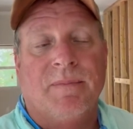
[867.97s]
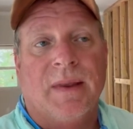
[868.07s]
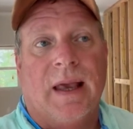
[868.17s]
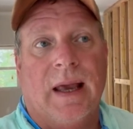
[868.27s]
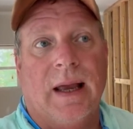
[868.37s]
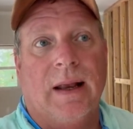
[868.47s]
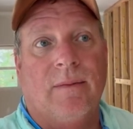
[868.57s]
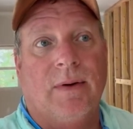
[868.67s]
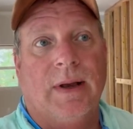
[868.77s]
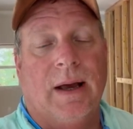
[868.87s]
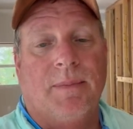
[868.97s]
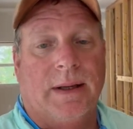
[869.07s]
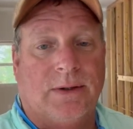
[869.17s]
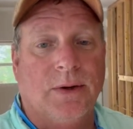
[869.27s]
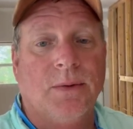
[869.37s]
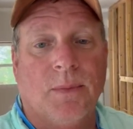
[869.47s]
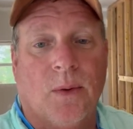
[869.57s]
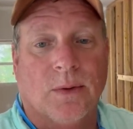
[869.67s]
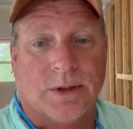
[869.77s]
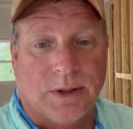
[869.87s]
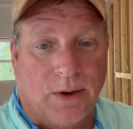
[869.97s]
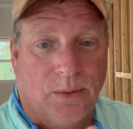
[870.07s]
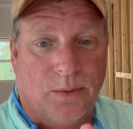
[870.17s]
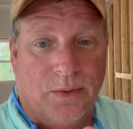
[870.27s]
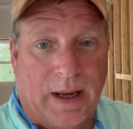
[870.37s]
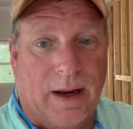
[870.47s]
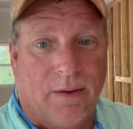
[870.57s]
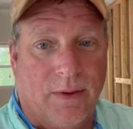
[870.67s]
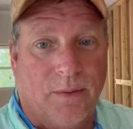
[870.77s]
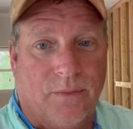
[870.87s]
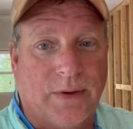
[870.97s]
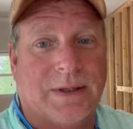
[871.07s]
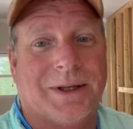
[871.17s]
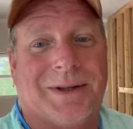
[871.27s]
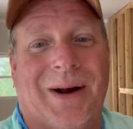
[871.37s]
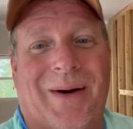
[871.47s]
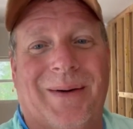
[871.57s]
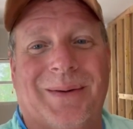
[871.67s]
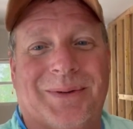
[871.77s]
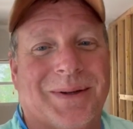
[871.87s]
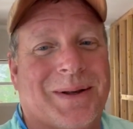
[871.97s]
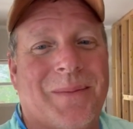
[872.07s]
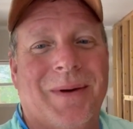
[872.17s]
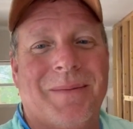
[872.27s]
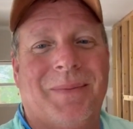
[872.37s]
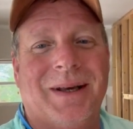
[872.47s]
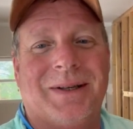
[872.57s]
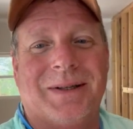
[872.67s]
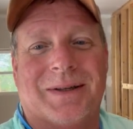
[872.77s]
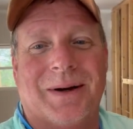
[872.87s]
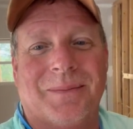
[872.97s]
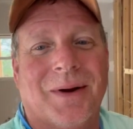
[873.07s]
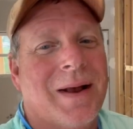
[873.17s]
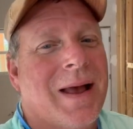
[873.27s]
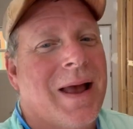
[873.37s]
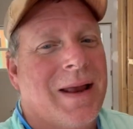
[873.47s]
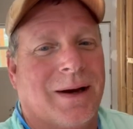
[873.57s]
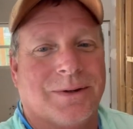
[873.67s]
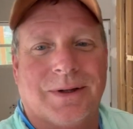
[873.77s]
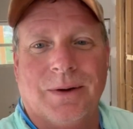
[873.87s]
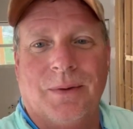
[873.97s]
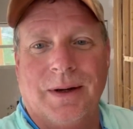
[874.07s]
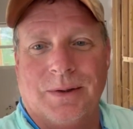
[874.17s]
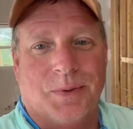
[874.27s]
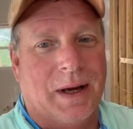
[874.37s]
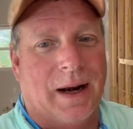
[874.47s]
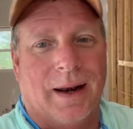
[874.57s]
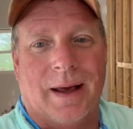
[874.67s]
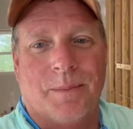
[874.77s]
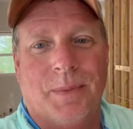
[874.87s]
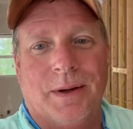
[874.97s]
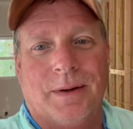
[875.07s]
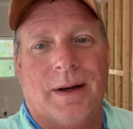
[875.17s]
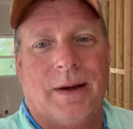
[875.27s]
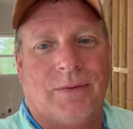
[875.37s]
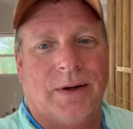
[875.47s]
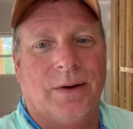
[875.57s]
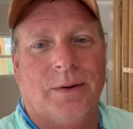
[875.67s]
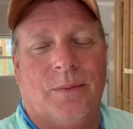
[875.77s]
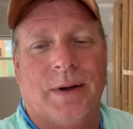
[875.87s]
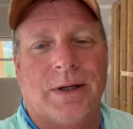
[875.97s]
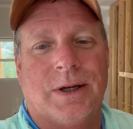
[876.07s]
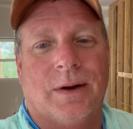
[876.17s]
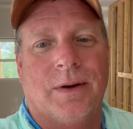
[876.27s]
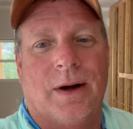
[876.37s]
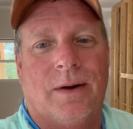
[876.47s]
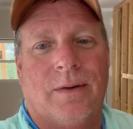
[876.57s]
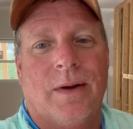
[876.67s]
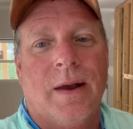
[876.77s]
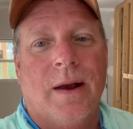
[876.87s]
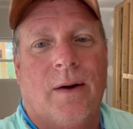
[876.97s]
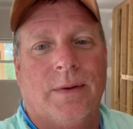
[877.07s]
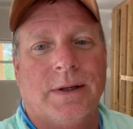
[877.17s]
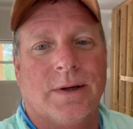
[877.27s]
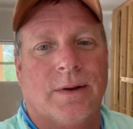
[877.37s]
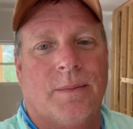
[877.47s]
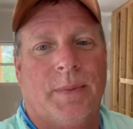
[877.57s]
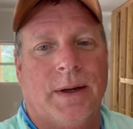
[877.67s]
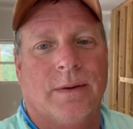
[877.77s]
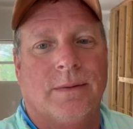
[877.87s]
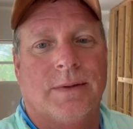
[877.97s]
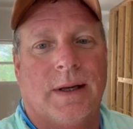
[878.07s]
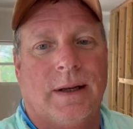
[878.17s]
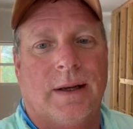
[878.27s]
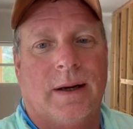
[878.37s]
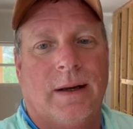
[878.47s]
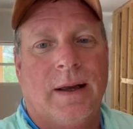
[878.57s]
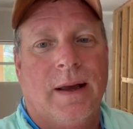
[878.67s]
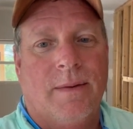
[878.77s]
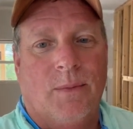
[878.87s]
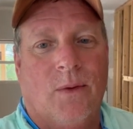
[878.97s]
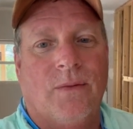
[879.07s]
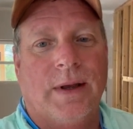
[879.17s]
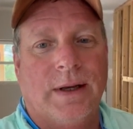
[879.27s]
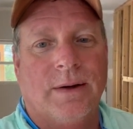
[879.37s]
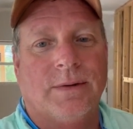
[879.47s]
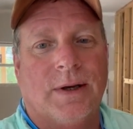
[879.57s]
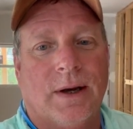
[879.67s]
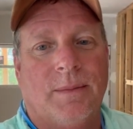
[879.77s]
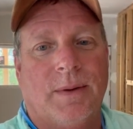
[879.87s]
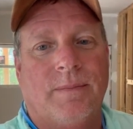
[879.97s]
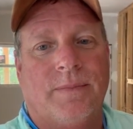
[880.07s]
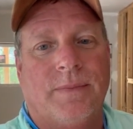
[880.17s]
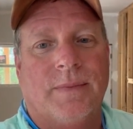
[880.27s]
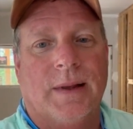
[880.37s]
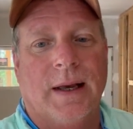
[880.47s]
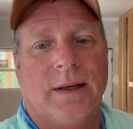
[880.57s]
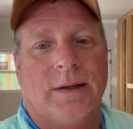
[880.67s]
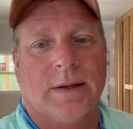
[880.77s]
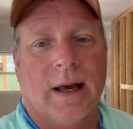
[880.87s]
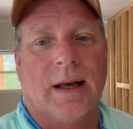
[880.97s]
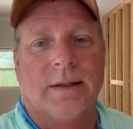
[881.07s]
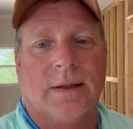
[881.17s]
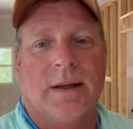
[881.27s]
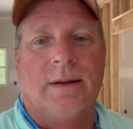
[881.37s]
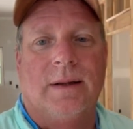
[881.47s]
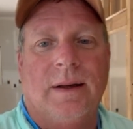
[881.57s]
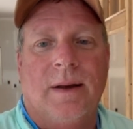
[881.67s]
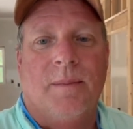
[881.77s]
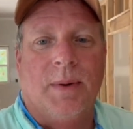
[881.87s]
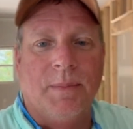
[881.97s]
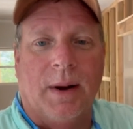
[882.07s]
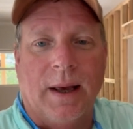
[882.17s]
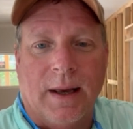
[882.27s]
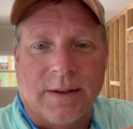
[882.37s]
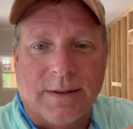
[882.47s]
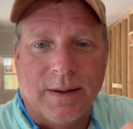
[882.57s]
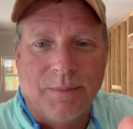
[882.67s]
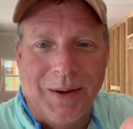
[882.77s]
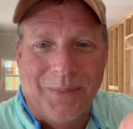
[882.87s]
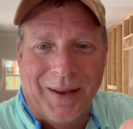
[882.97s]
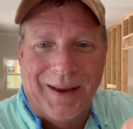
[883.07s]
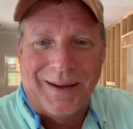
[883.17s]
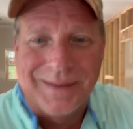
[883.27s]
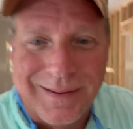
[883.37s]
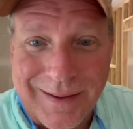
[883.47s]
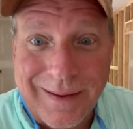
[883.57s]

And we've got about 2 more sold now that we're fixing to start on. So this is gonna be a busy summer. Y'all stick with us. We got a lot of building left to do. We can show y'all on these other builds, and more videos coming. Thanks, guys. Be blessed. Be blessed.